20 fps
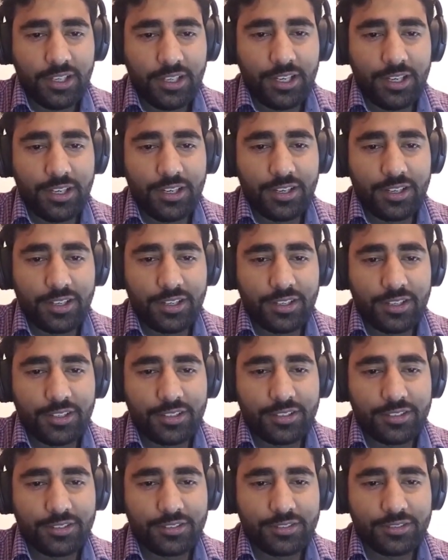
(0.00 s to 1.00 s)
Uh,
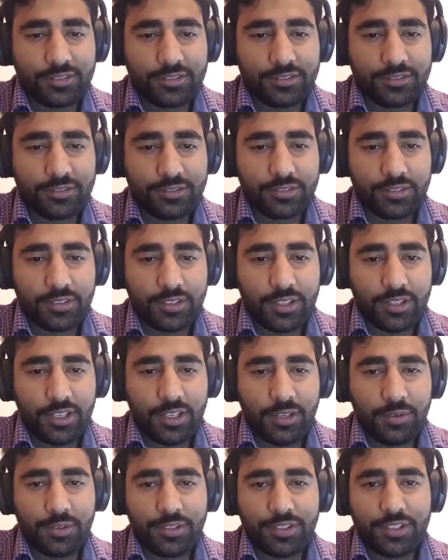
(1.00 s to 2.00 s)

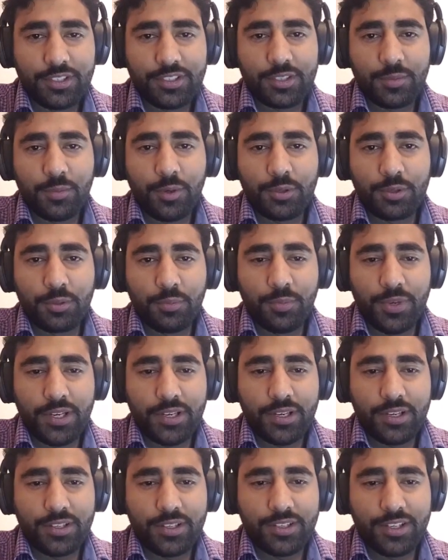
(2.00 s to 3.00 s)
I was just about to
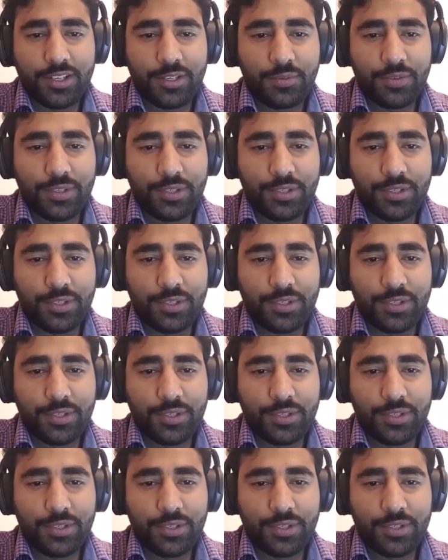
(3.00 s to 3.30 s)
buy that